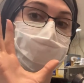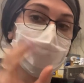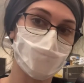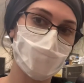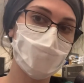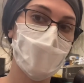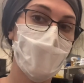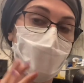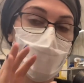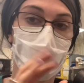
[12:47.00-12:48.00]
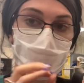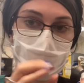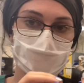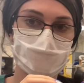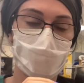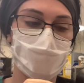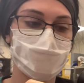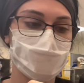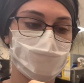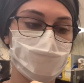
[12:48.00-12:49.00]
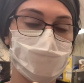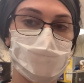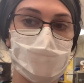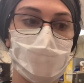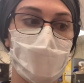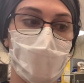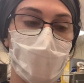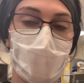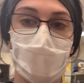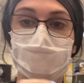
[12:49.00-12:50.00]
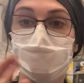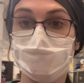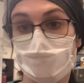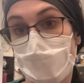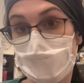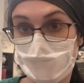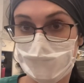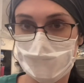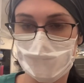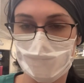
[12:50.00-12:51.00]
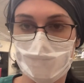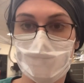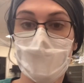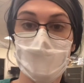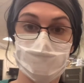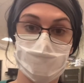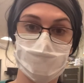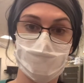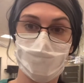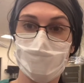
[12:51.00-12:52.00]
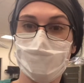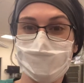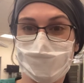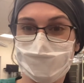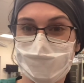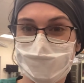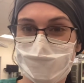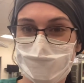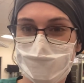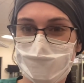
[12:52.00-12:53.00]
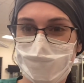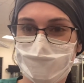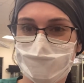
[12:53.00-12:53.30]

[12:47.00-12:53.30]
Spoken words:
grid, and our grid just happens to be to the right of the urine. So we'll do that when it's all done centrifuging.